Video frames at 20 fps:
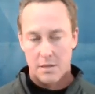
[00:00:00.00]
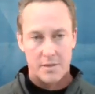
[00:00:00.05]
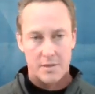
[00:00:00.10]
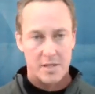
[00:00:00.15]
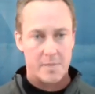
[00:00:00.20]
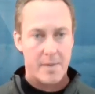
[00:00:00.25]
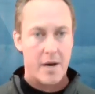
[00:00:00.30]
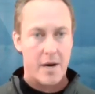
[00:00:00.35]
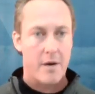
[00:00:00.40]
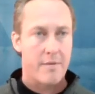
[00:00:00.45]
I'll
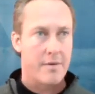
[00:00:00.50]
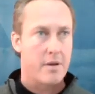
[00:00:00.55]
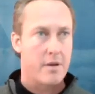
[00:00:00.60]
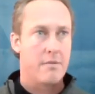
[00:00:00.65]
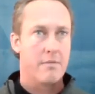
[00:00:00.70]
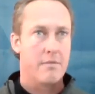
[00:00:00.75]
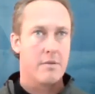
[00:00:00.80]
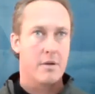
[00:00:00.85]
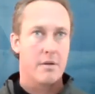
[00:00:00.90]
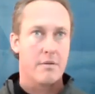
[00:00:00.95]
spare
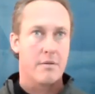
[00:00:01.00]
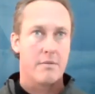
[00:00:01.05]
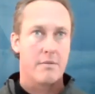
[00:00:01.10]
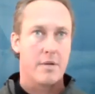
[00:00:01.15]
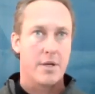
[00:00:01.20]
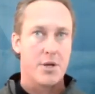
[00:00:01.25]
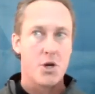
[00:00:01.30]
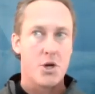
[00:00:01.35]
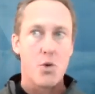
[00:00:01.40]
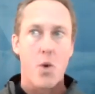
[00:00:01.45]

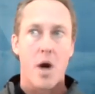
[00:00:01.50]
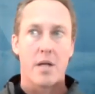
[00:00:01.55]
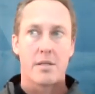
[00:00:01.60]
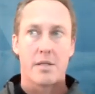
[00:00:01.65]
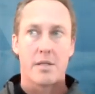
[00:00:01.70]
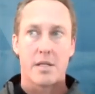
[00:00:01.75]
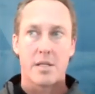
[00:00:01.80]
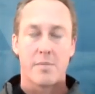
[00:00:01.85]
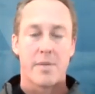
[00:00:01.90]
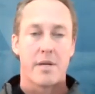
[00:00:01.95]
the
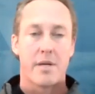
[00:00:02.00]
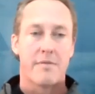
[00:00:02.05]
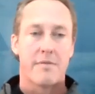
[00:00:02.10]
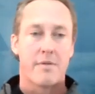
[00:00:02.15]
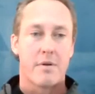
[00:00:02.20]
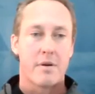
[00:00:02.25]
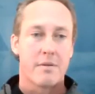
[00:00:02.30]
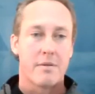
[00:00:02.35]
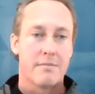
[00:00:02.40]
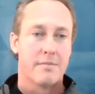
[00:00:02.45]
nuances, but
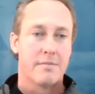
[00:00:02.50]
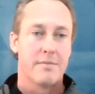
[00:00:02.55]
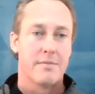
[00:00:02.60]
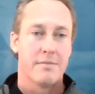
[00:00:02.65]
for a